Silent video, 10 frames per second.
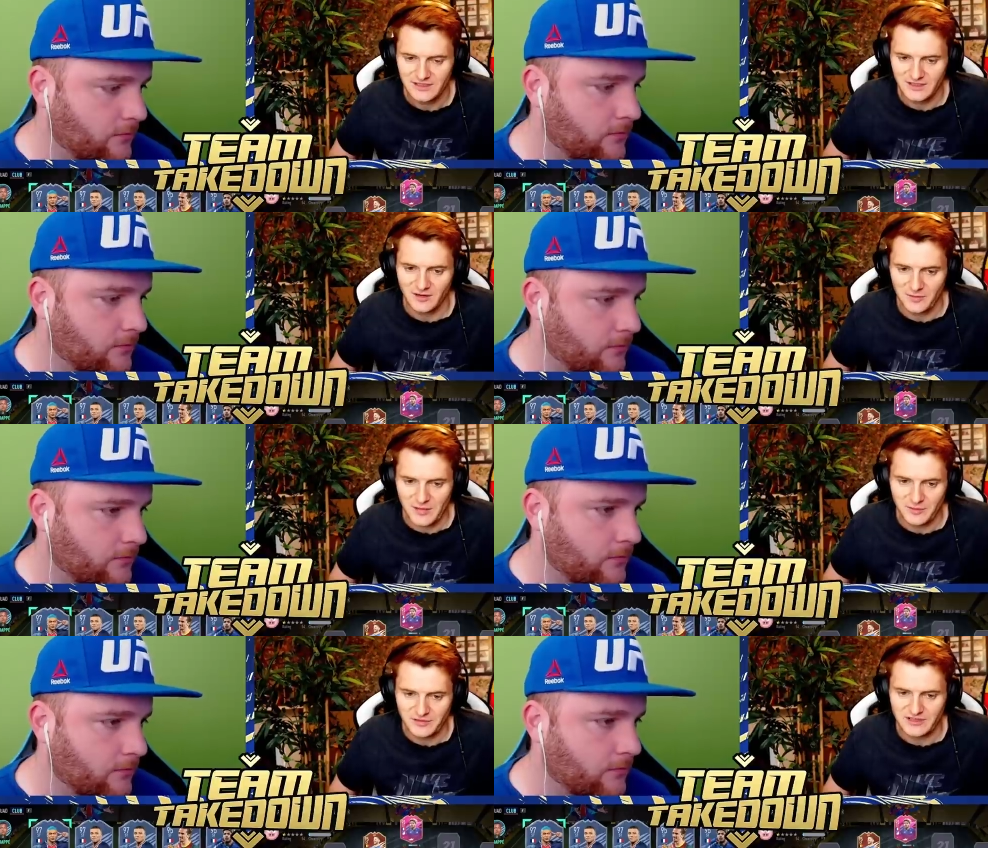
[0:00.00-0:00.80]
Speaker 1: A lot of
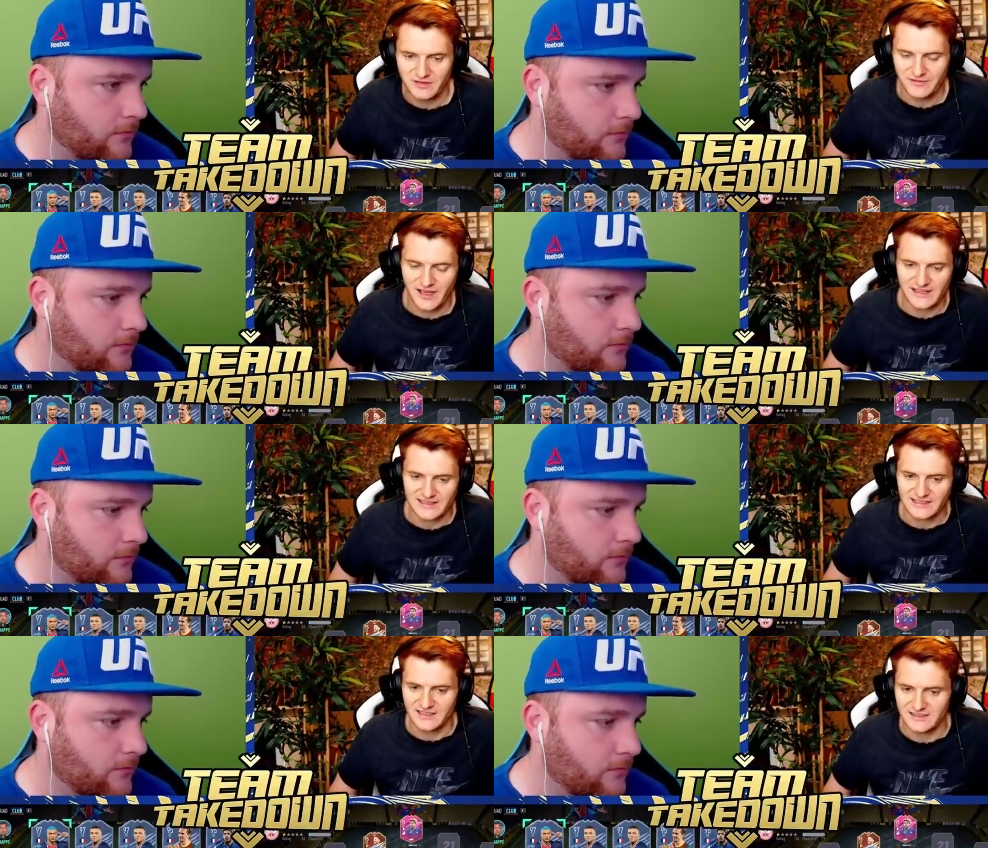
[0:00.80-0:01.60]
people converted
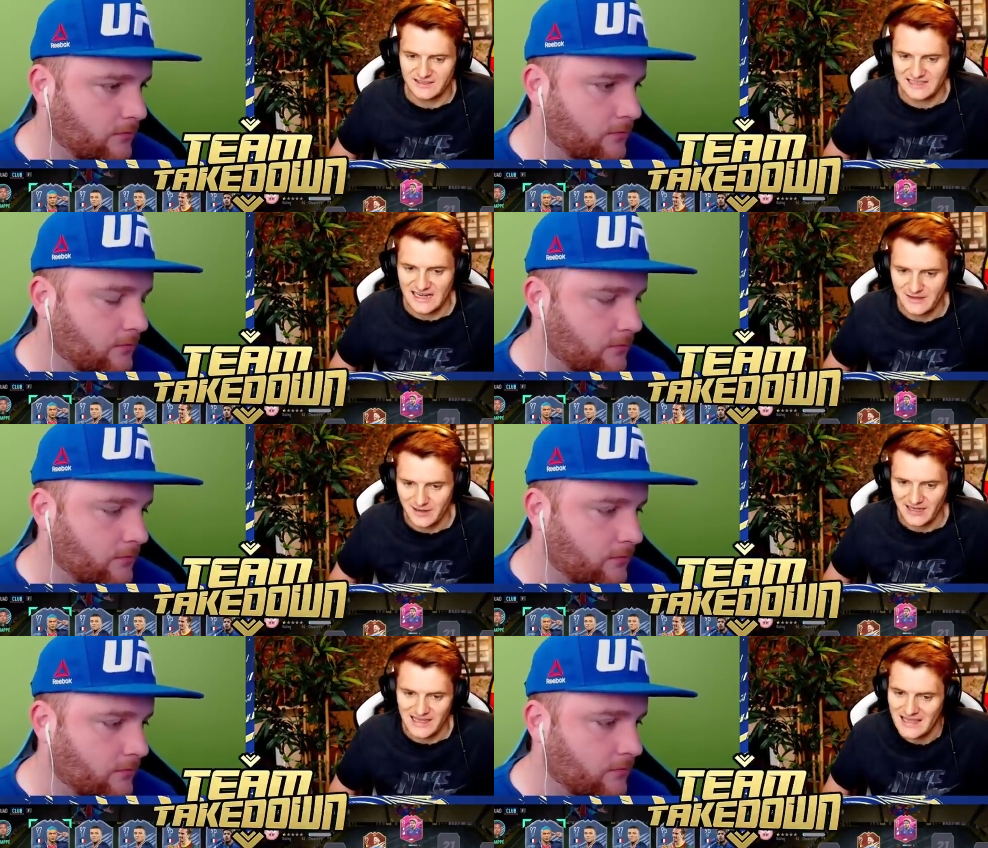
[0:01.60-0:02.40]
this card to
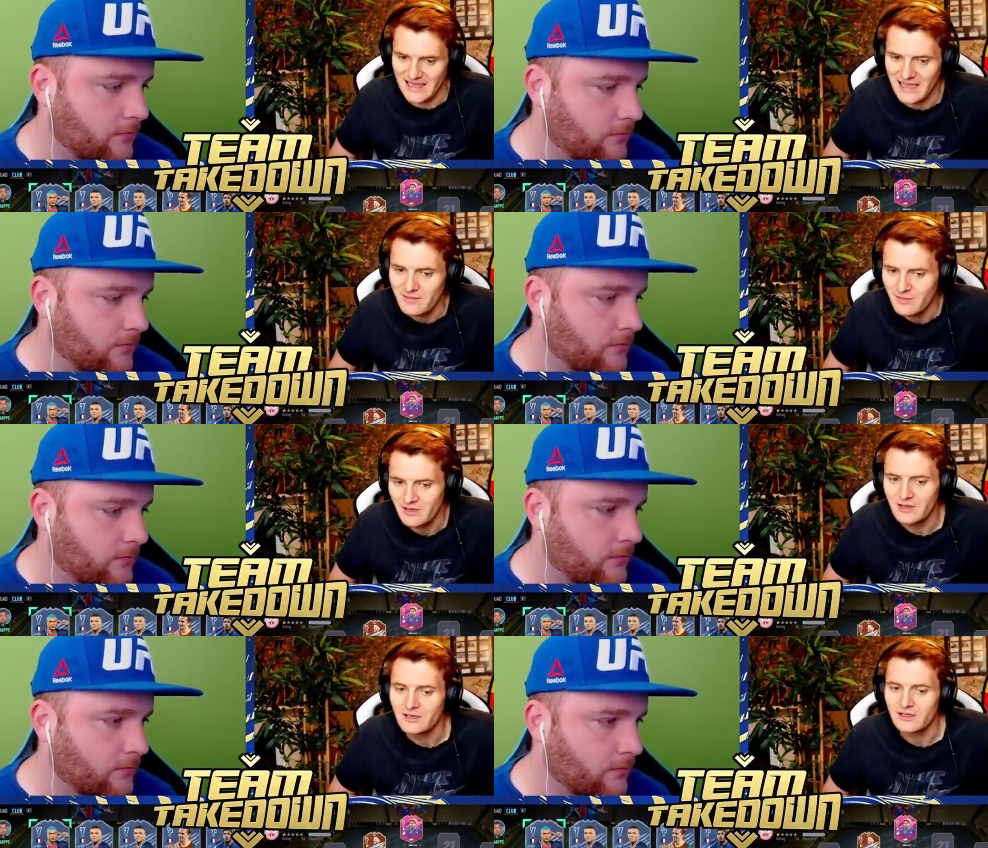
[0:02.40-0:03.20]
centre-back in game
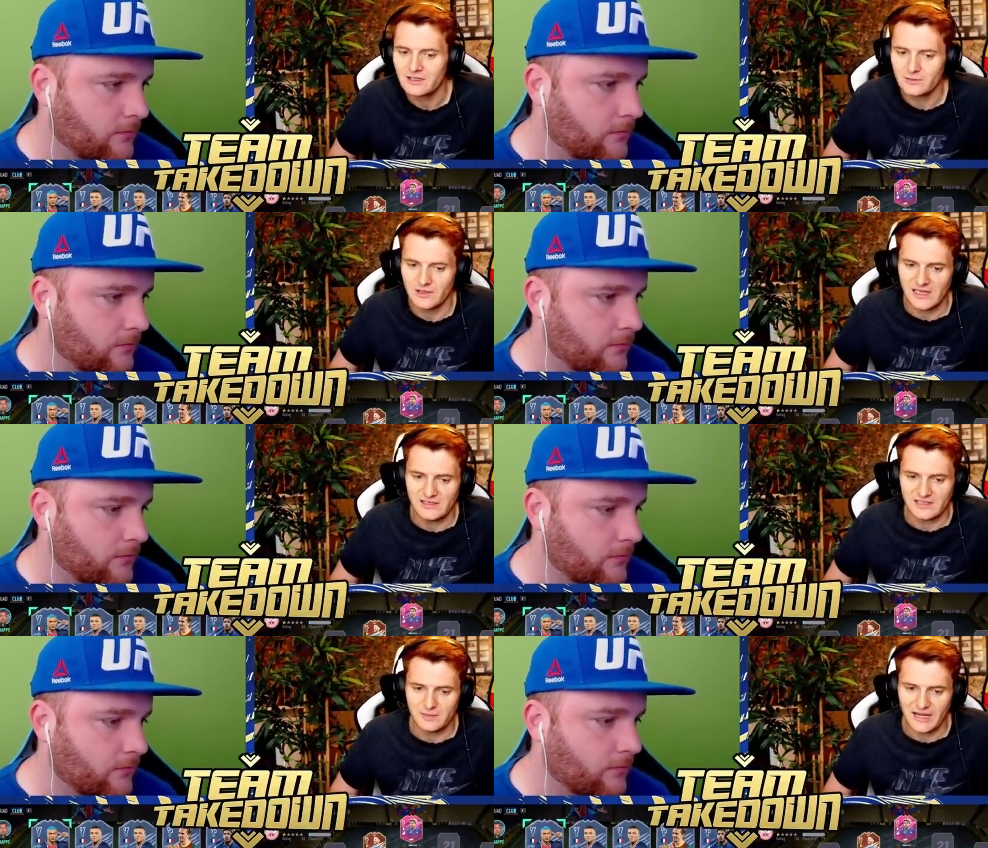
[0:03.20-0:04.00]
when they
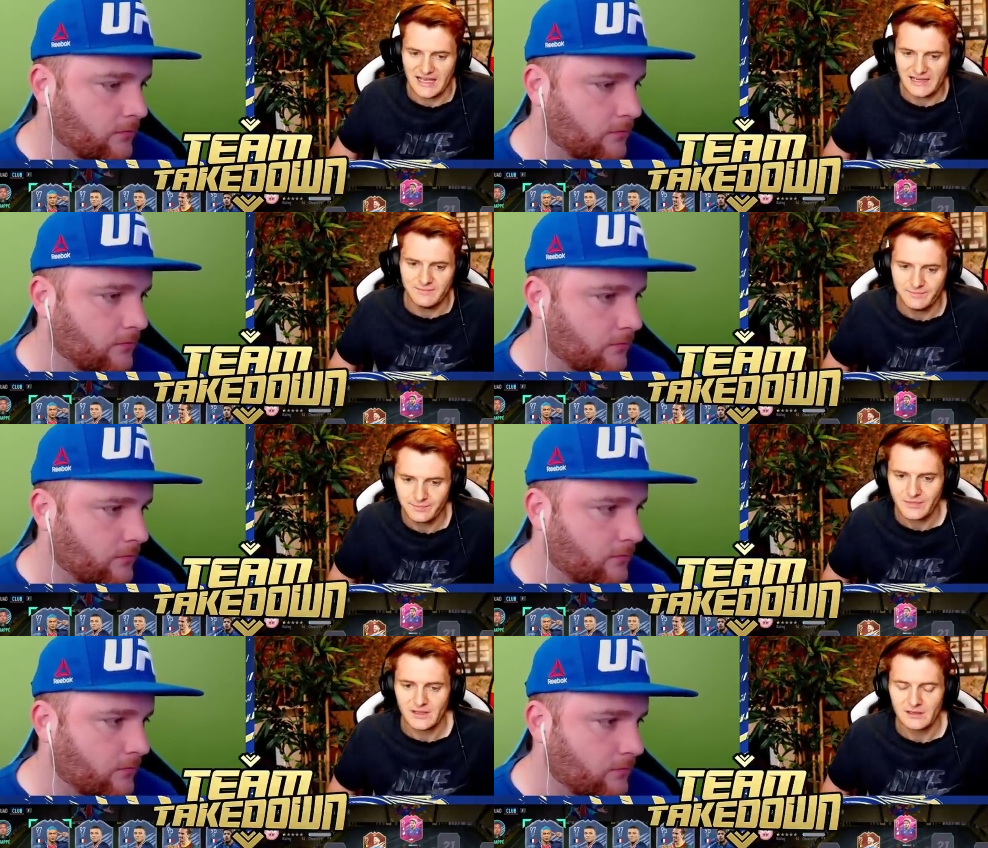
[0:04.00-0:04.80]
used to play him.
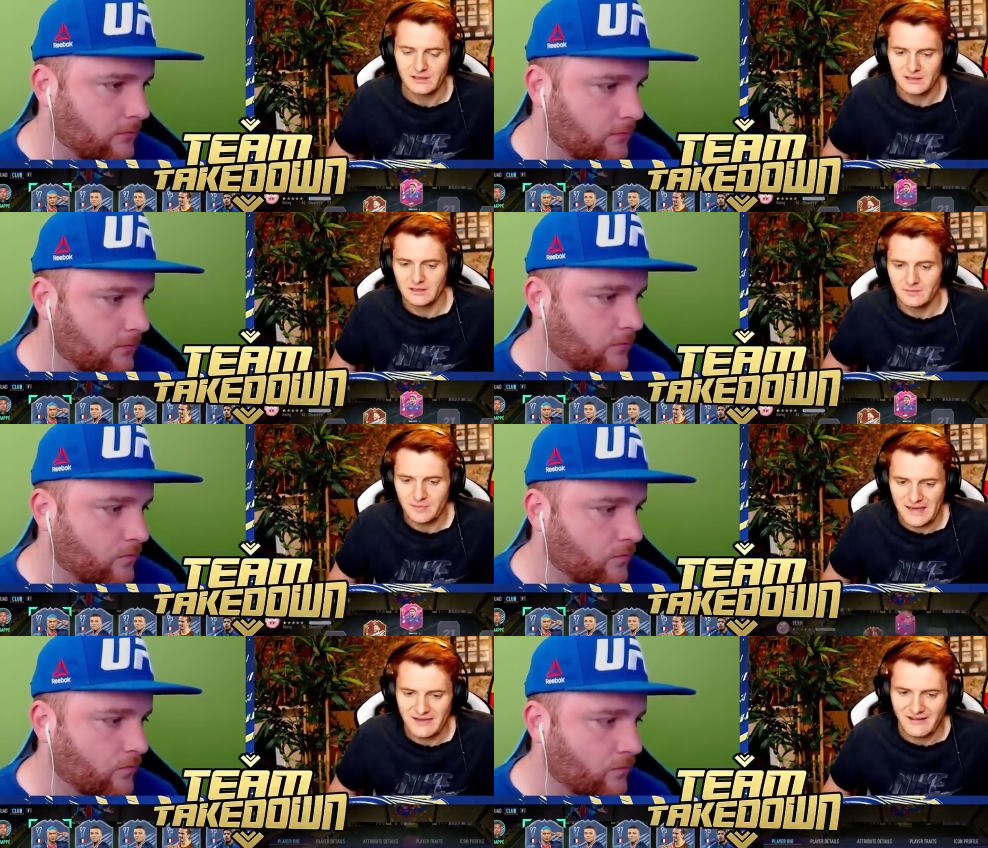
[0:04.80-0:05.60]

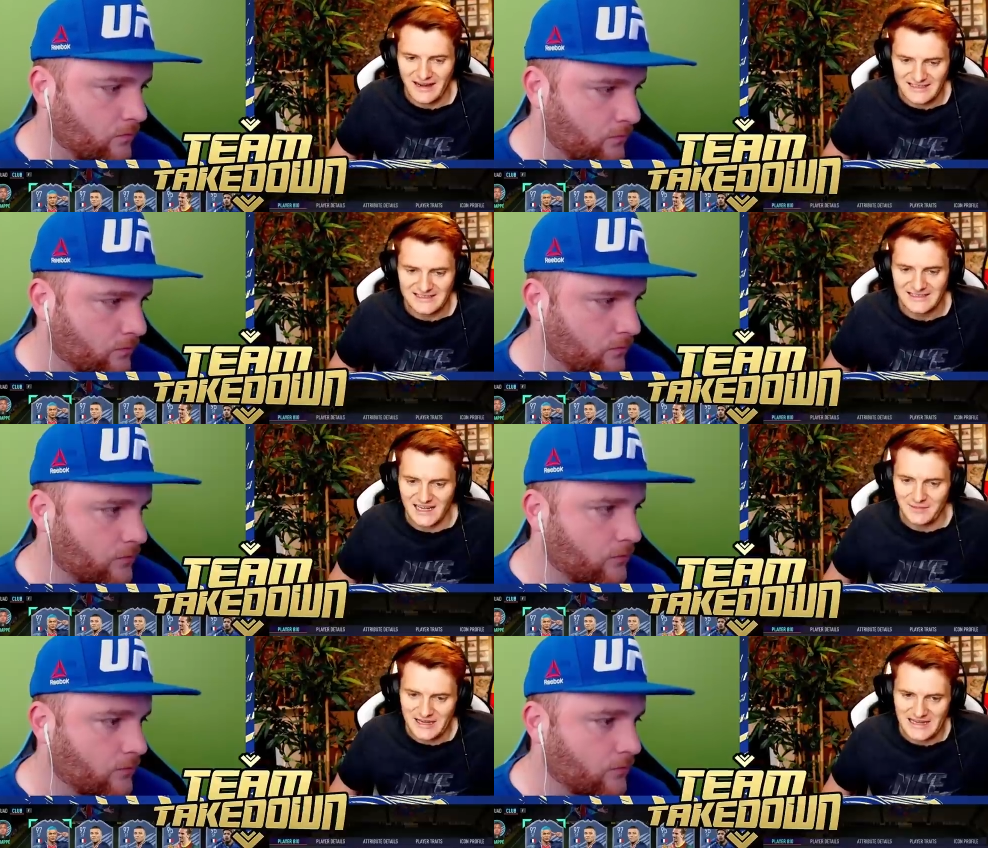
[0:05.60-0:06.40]
Perez,
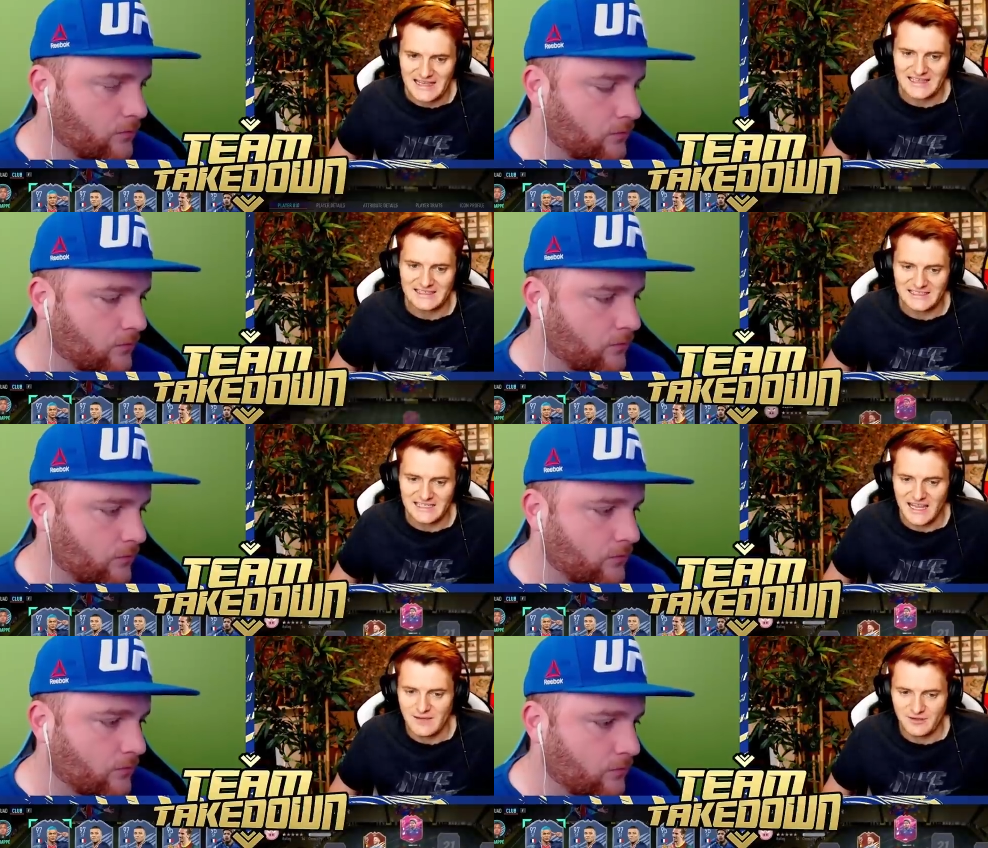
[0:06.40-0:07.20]
I mean, he is
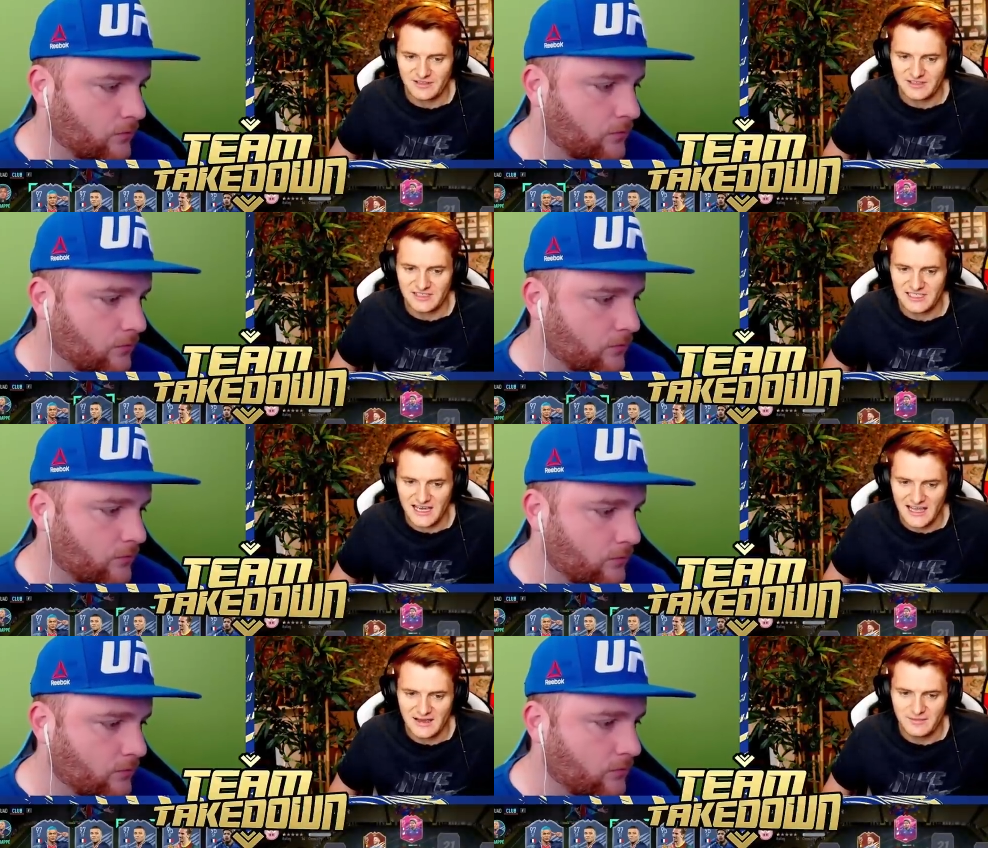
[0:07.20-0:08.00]
cheap as
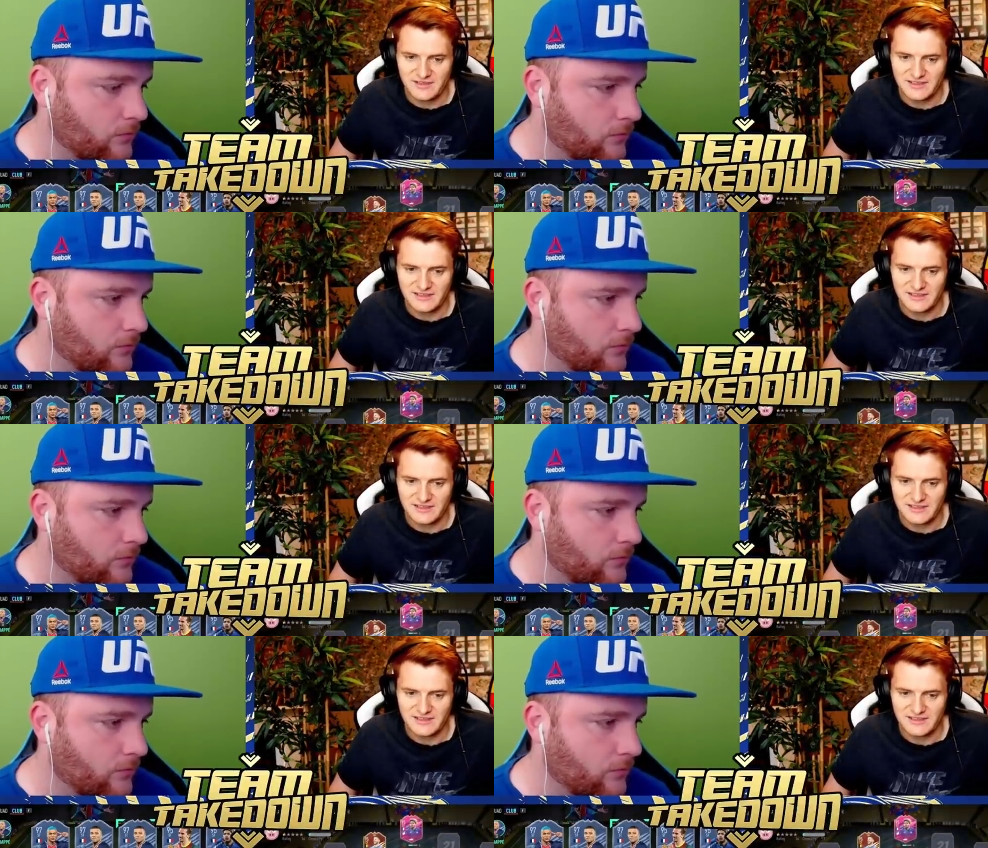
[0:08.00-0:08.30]
chips.